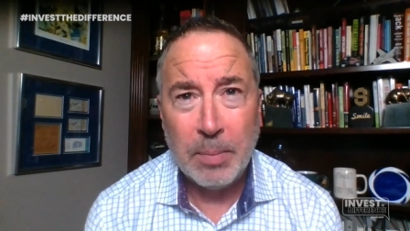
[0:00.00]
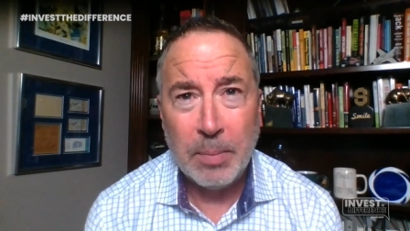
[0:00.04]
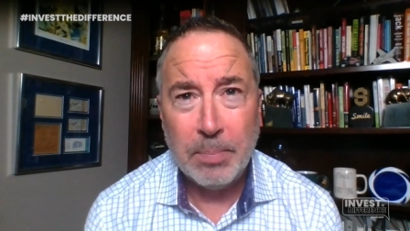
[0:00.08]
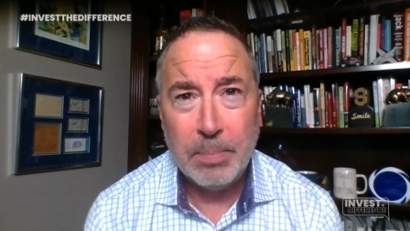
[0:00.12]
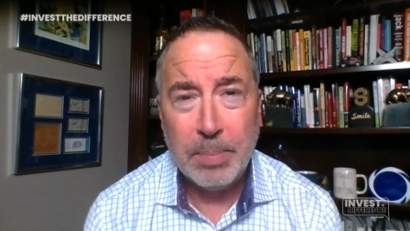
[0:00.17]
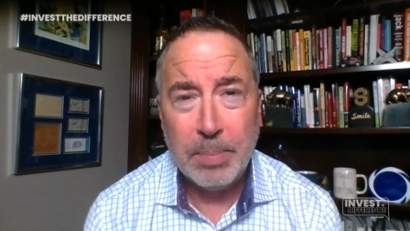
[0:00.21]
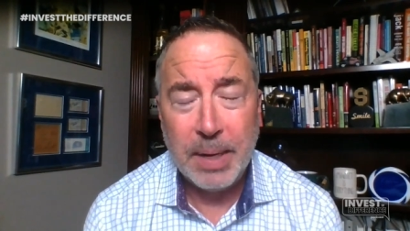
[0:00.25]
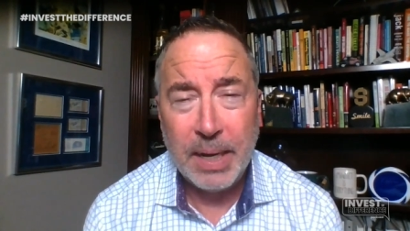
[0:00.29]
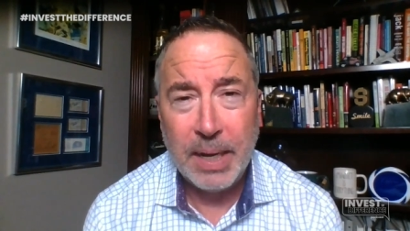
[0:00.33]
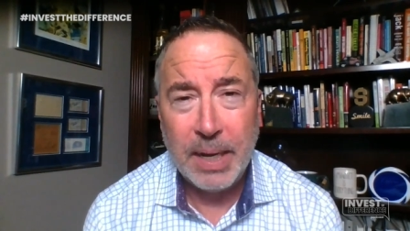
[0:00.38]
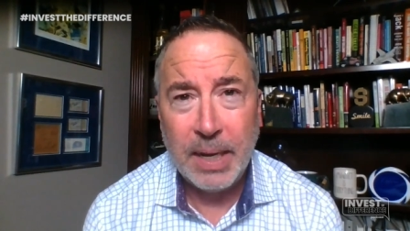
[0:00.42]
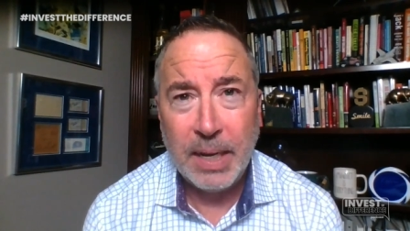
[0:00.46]

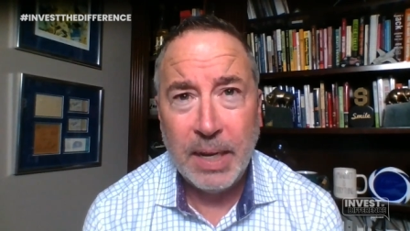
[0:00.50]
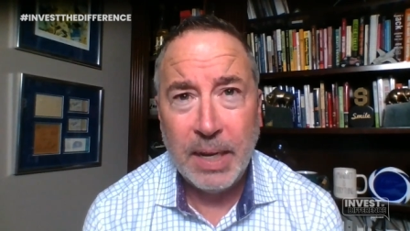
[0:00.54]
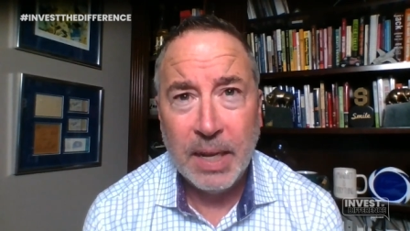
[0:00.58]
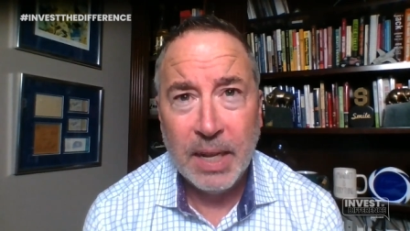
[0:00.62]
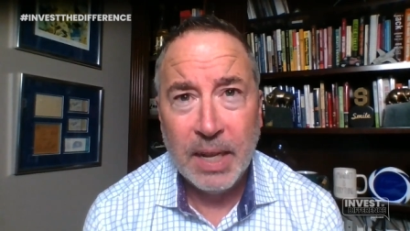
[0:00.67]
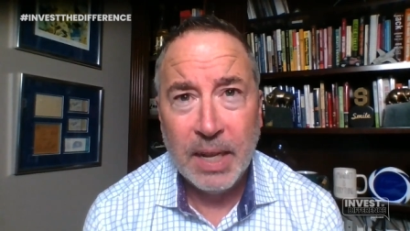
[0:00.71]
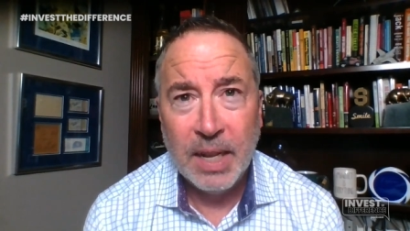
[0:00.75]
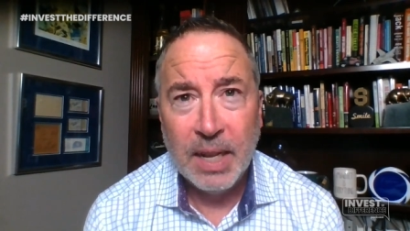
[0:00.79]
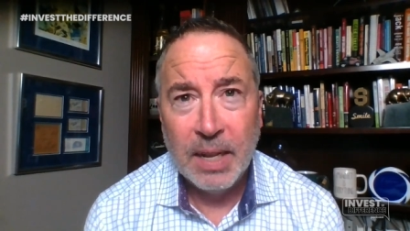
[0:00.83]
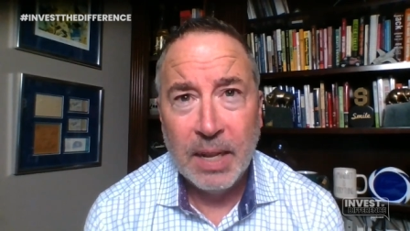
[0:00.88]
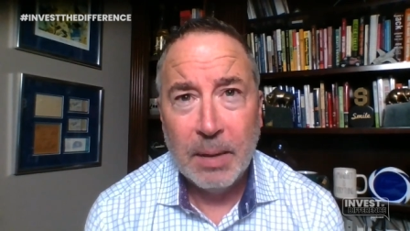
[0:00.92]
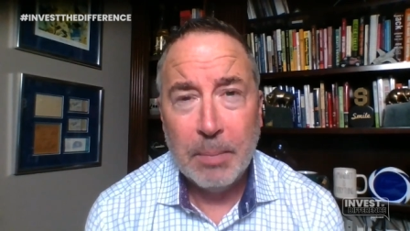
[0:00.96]
be
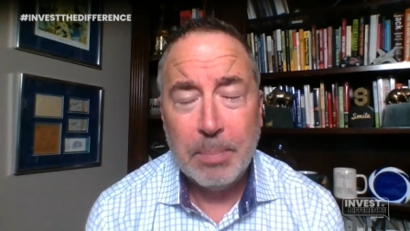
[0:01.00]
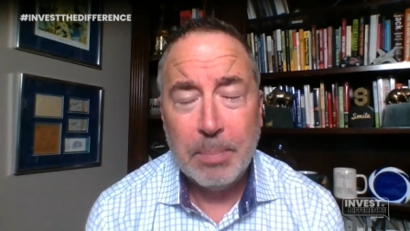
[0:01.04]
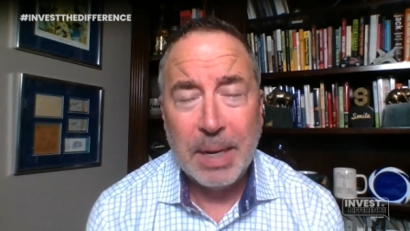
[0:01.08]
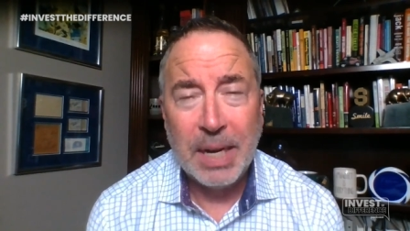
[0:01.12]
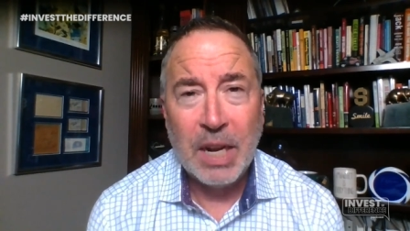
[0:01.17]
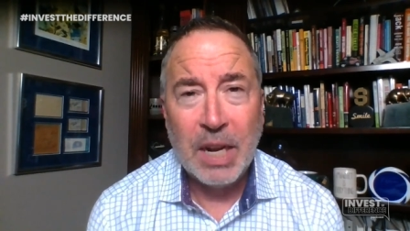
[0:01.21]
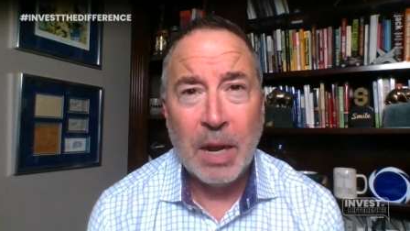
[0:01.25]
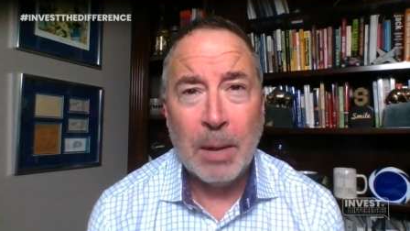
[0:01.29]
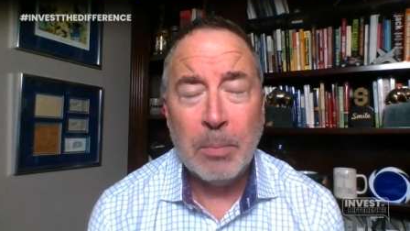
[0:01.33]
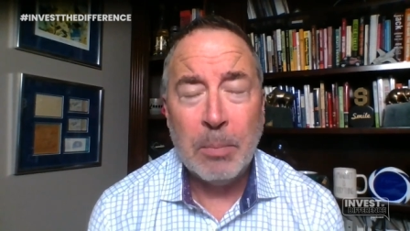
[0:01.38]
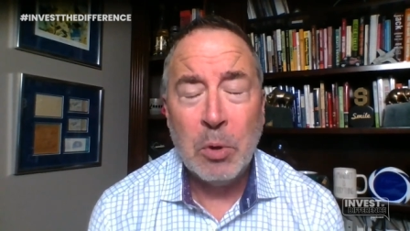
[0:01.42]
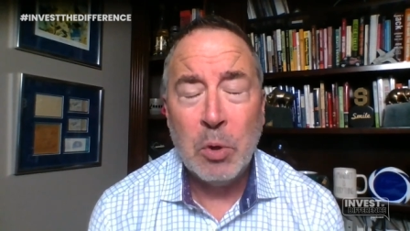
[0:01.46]

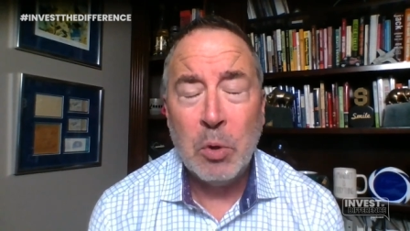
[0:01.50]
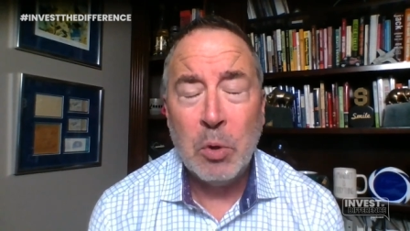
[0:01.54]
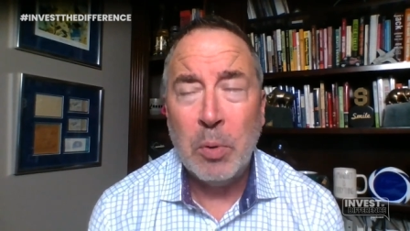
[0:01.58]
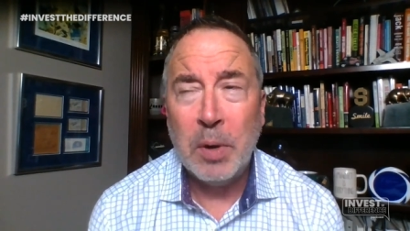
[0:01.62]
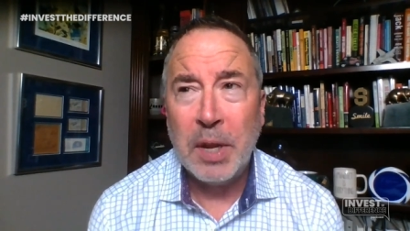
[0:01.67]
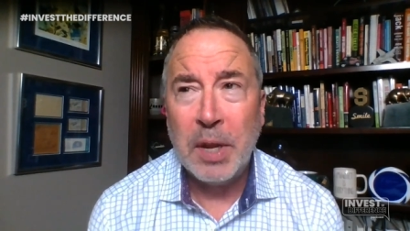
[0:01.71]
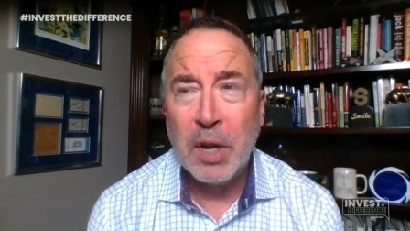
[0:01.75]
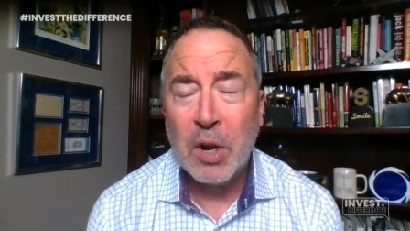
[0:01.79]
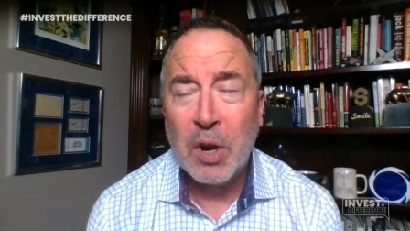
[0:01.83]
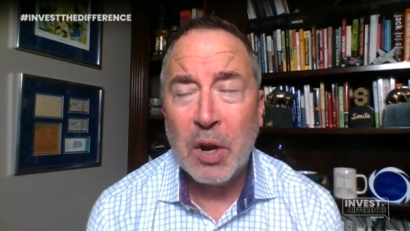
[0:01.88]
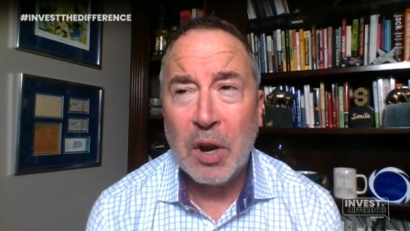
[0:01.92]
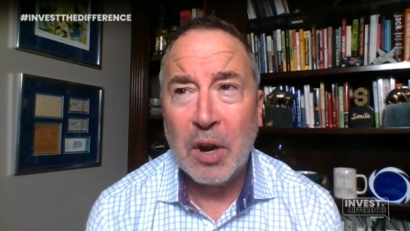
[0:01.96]
become who
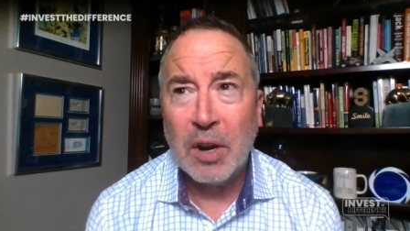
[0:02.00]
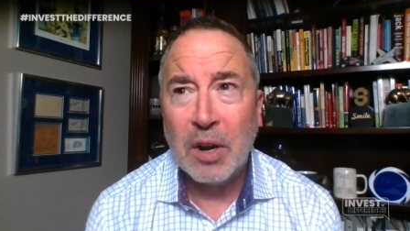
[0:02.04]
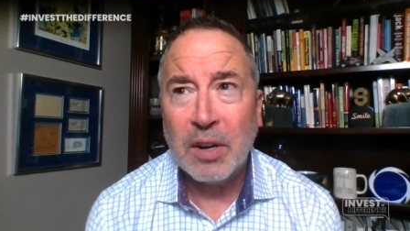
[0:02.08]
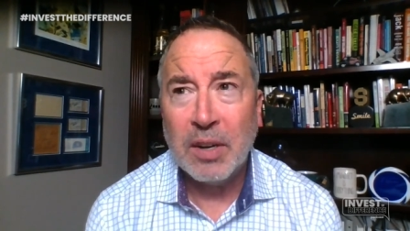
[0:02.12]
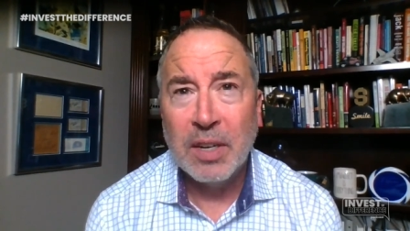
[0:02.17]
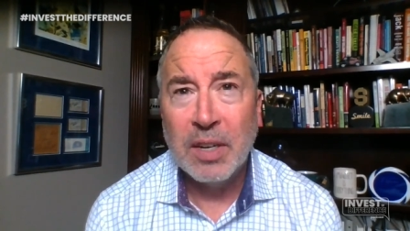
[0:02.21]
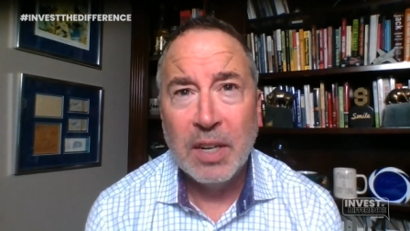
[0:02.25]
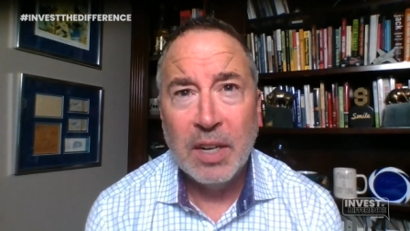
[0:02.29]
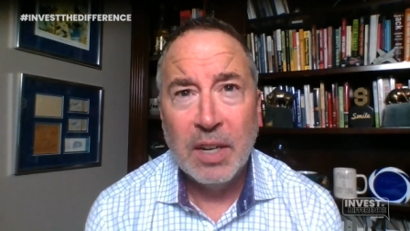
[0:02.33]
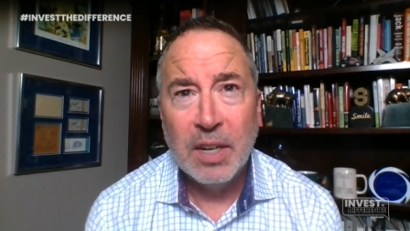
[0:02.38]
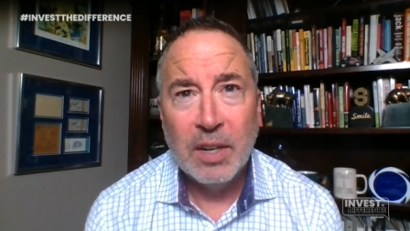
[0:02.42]
we are?